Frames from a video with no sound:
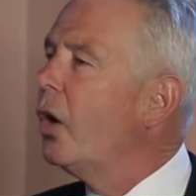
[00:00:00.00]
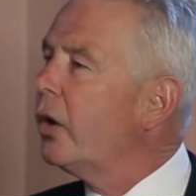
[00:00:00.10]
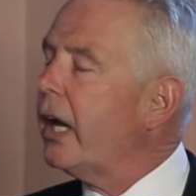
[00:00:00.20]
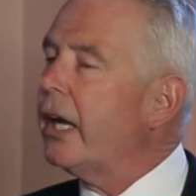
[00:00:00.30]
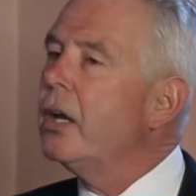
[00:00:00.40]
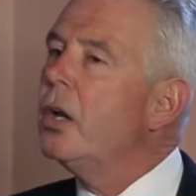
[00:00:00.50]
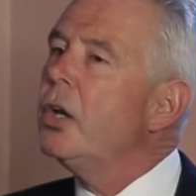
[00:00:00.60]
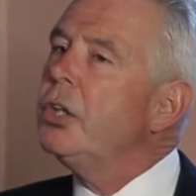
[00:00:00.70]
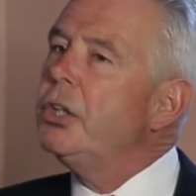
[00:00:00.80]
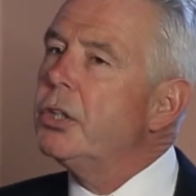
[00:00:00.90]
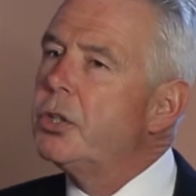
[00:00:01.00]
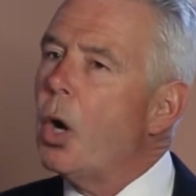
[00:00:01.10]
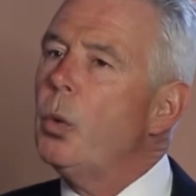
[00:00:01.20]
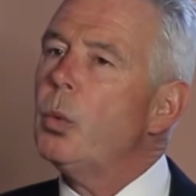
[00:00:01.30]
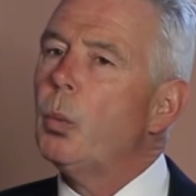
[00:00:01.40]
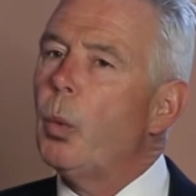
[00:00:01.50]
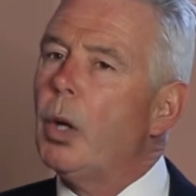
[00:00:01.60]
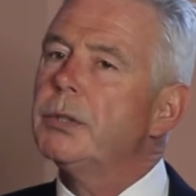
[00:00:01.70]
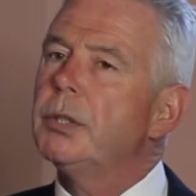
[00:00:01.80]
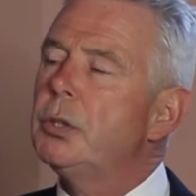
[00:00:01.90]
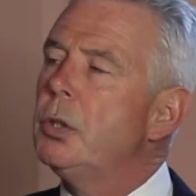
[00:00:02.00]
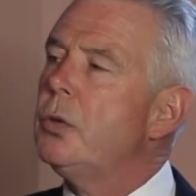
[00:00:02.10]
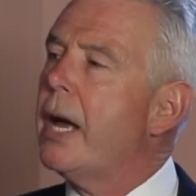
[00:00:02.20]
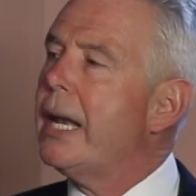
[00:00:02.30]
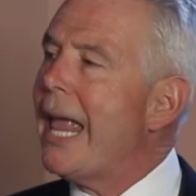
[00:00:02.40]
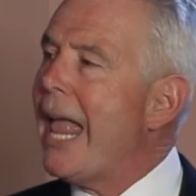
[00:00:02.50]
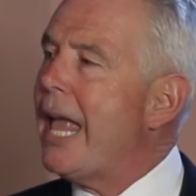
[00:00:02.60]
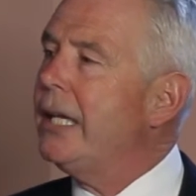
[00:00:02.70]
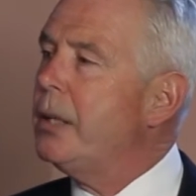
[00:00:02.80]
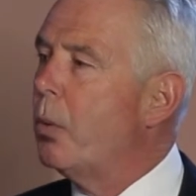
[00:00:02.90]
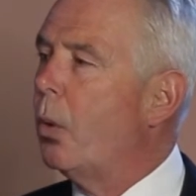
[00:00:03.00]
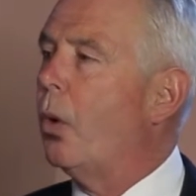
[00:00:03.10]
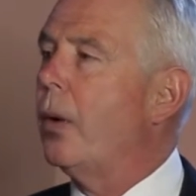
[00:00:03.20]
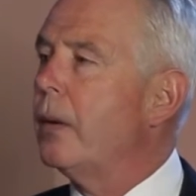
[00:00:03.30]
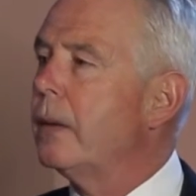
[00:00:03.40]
Okay, you don't want to do that anymore.